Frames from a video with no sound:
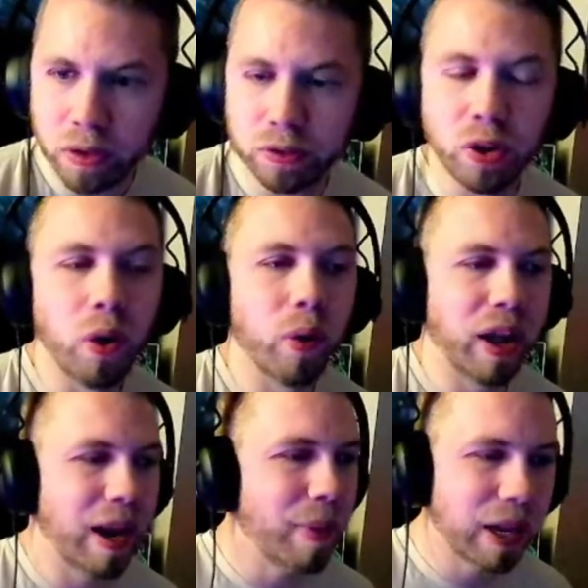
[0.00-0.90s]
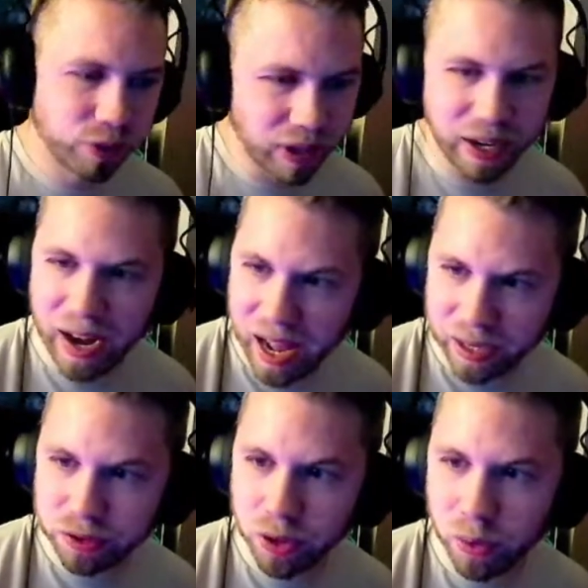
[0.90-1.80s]
So, and I'm not trying to
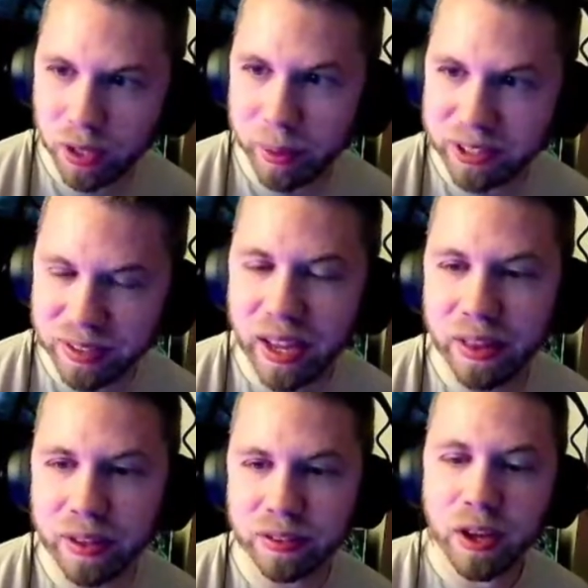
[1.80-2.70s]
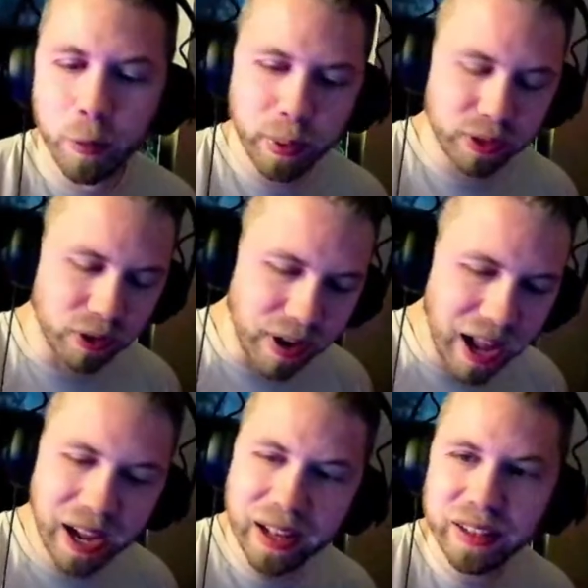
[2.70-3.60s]
knock Sony by saying this, but they're
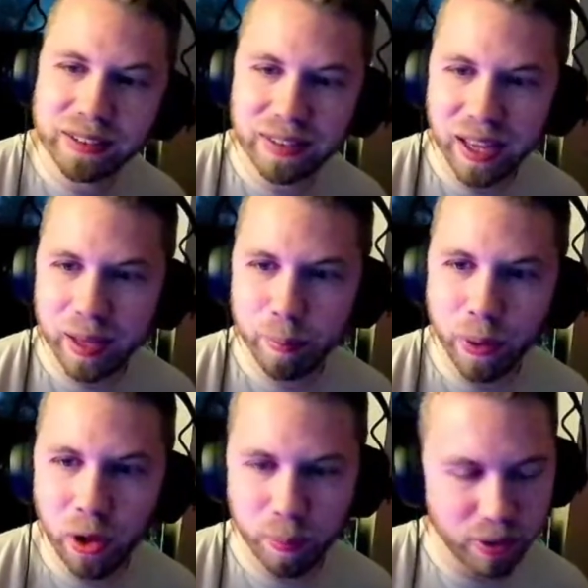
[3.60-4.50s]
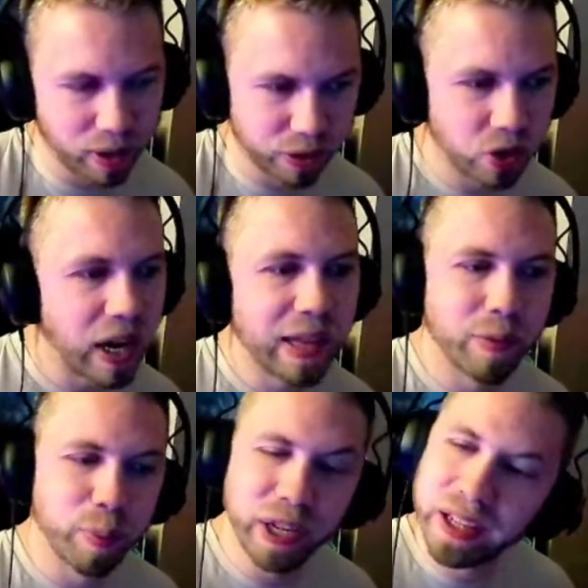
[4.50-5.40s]
not in the same ballpark. They're not
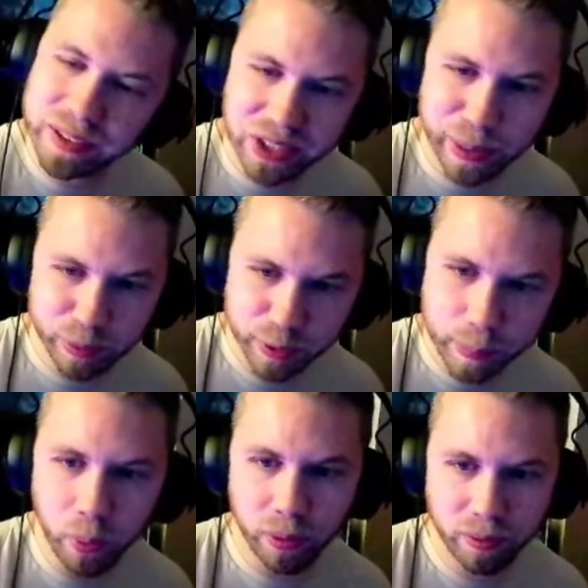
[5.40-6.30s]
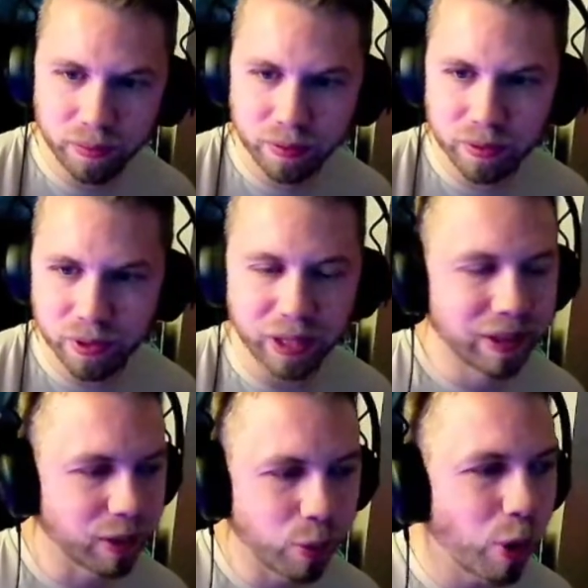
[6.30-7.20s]
even in the same sport. Like
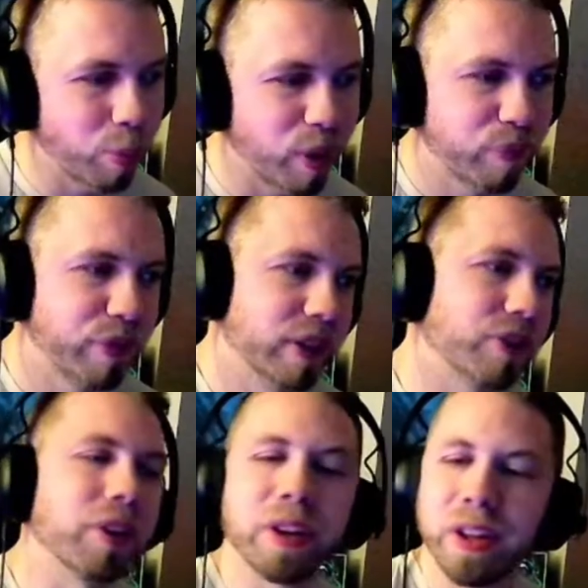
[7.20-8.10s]
to quote Pulp Fiction.